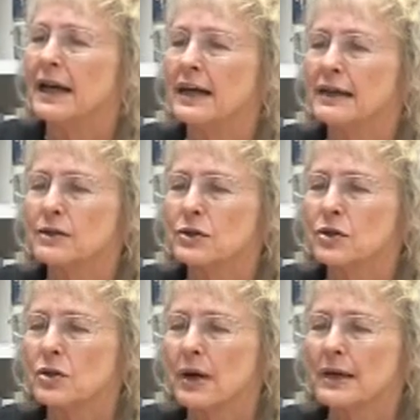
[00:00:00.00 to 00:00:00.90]
And
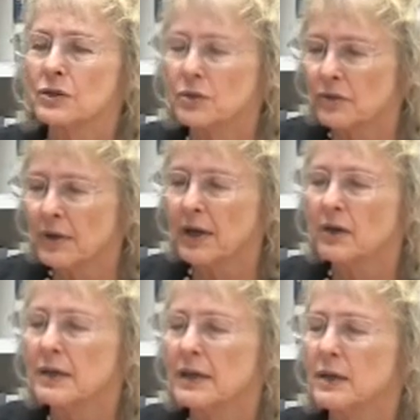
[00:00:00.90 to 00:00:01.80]
so I sort of carried